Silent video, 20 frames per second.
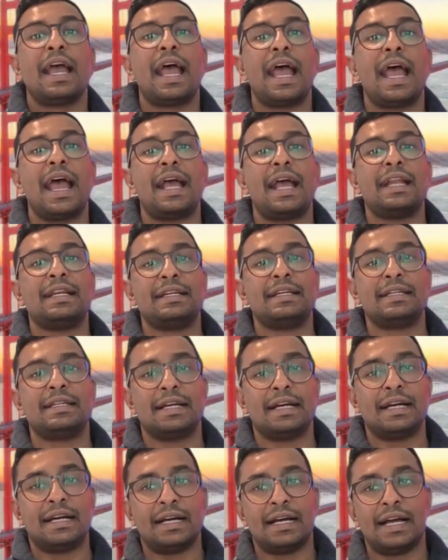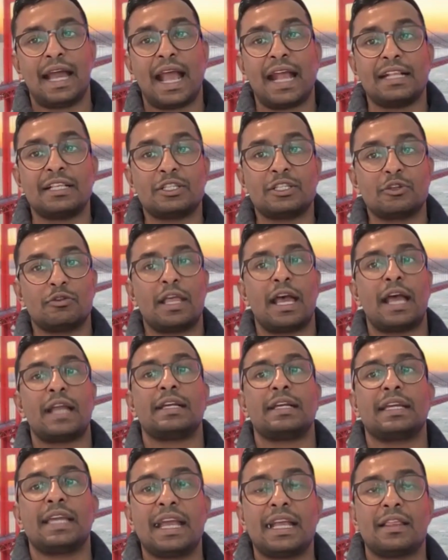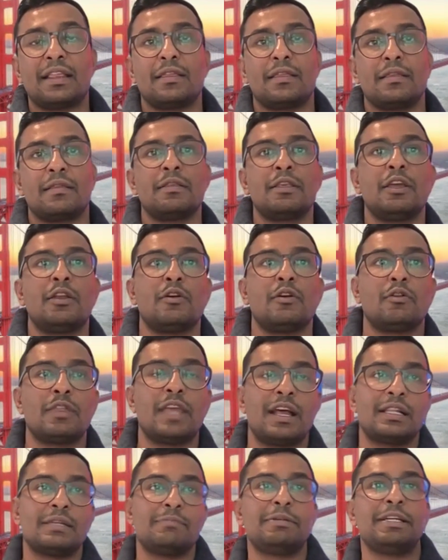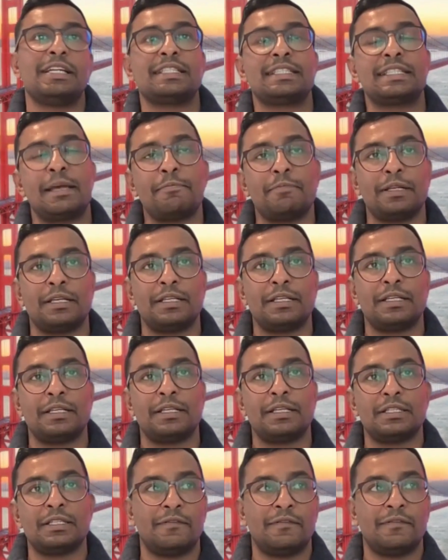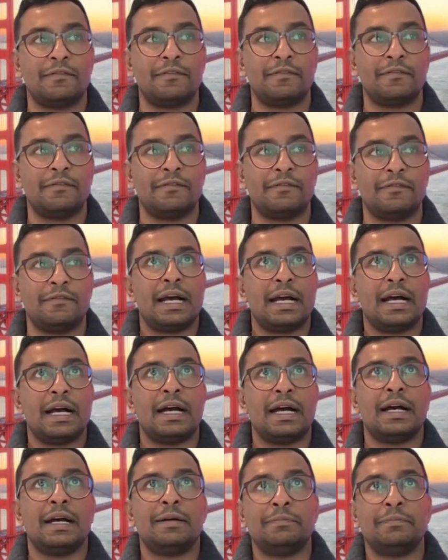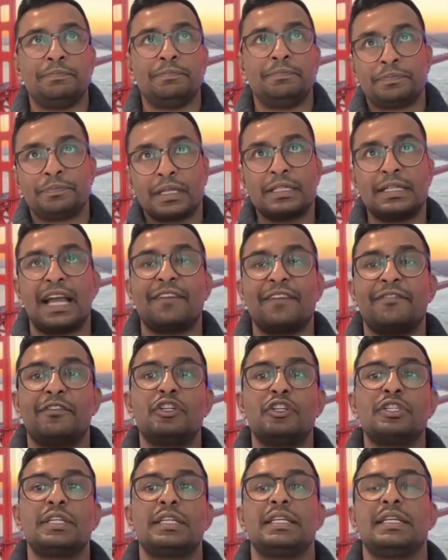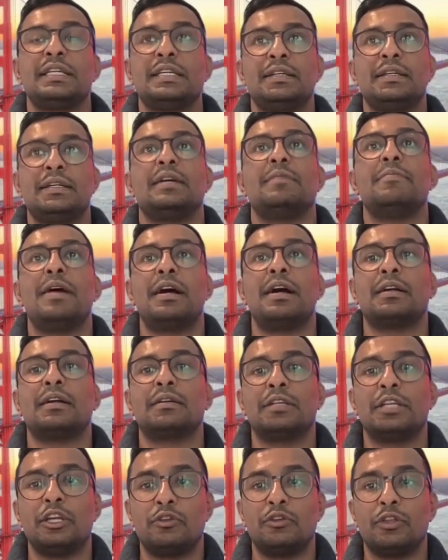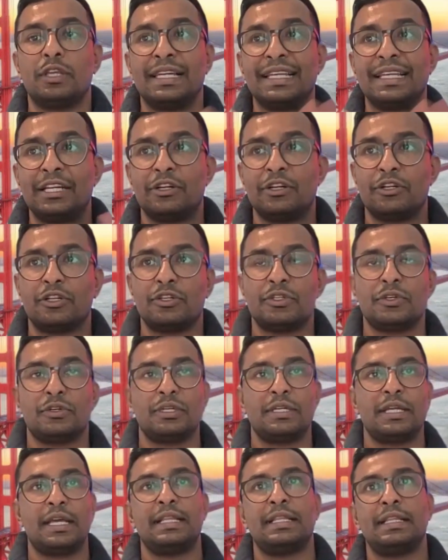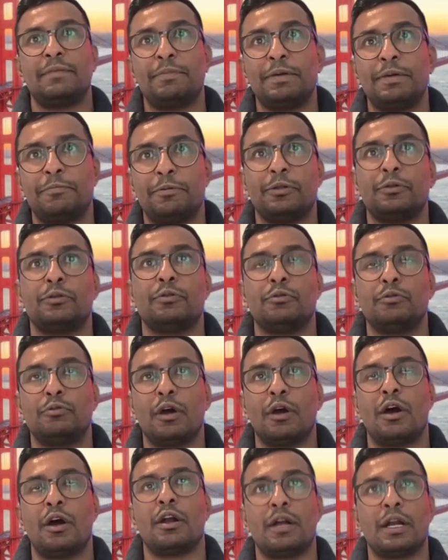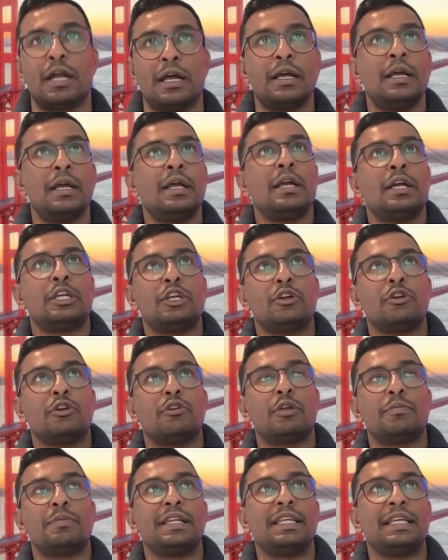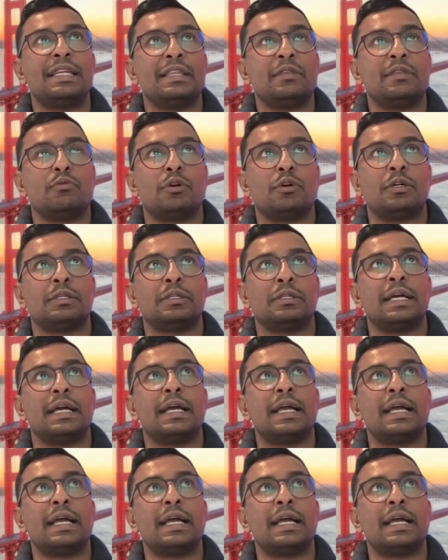And so that again, there'll be a semblance of uh, diversity among, the leaders and the people who are, going to be leading the world,